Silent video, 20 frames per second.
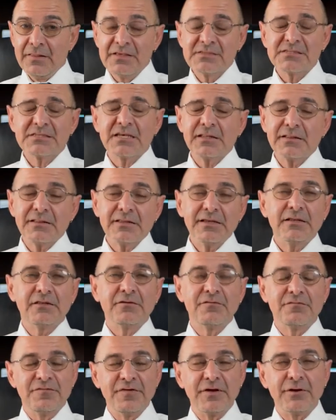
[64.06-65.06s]
This can lead
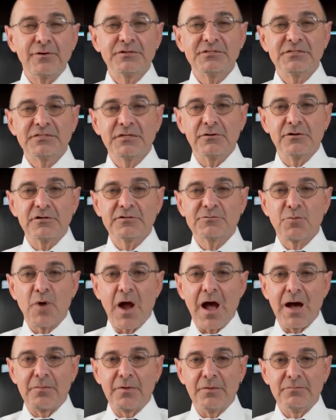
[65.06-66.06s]
to very serious
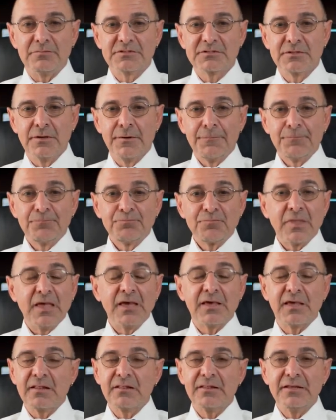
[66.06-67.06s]
problems.
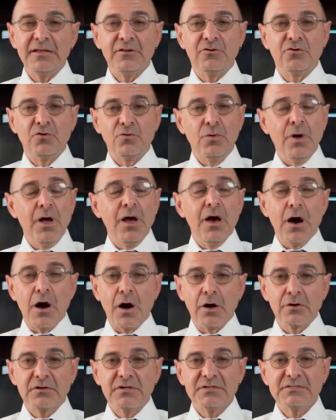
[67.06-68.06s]
It can lead to
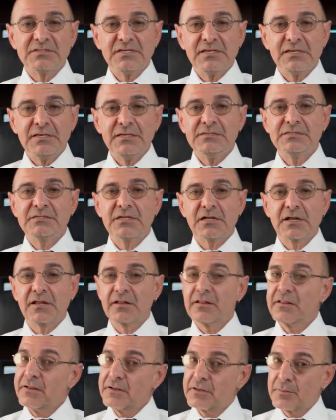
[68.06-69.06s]
heart disease, it
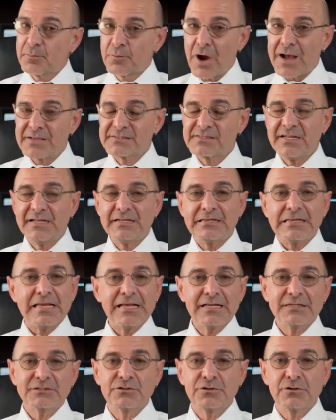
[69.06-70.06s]
can lead to prostate
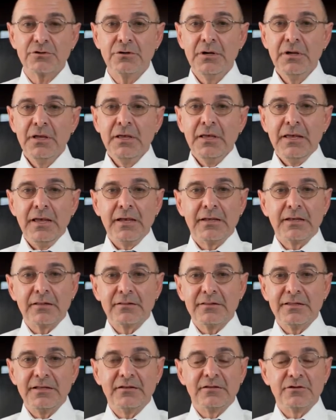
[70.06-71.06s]
cancer, it
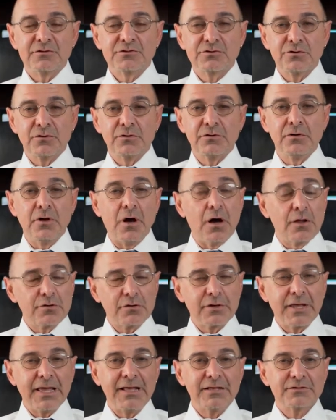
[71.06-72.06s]
can lead to certain
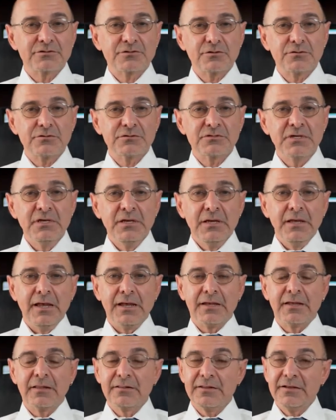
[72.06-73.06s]
other cancers,
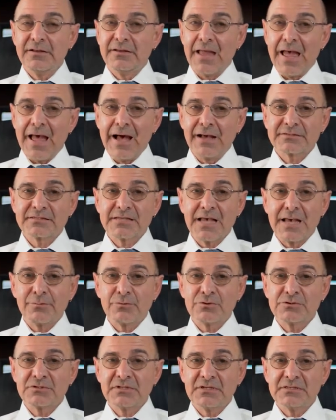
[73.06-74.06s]
it can lead to
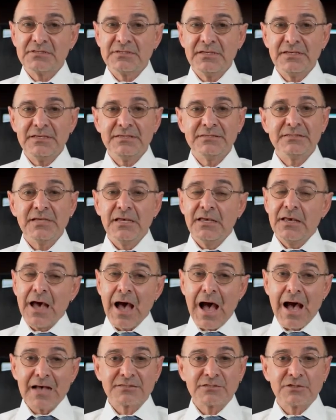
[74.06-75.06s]
Alzheimer's disease,
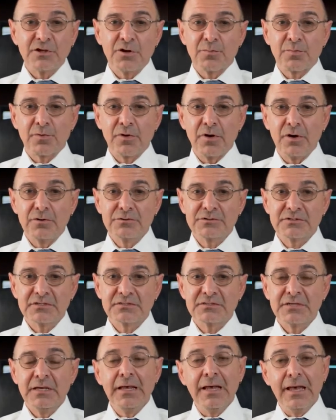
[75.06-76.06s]

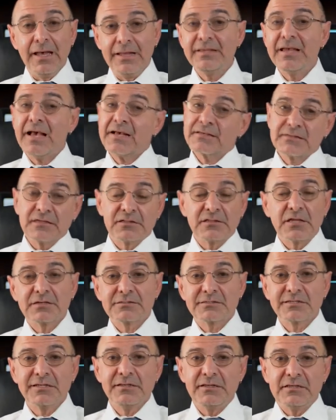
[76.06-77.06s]
osteoporosis, and yes, it
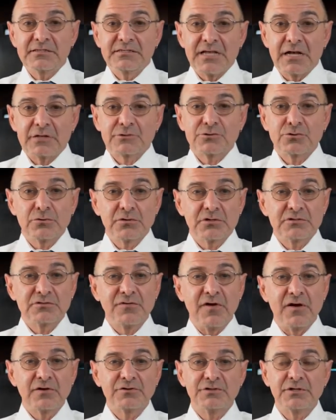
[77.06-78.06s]
does lead to sexual
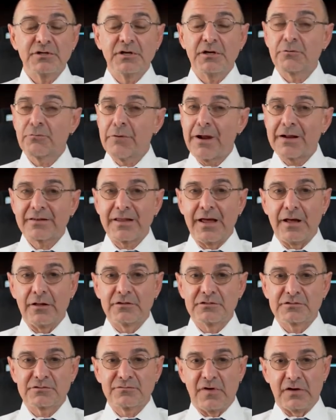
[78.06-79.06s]
dysfunction and
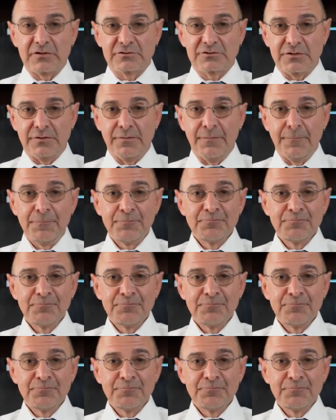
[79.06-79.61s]
erectile dysfunction,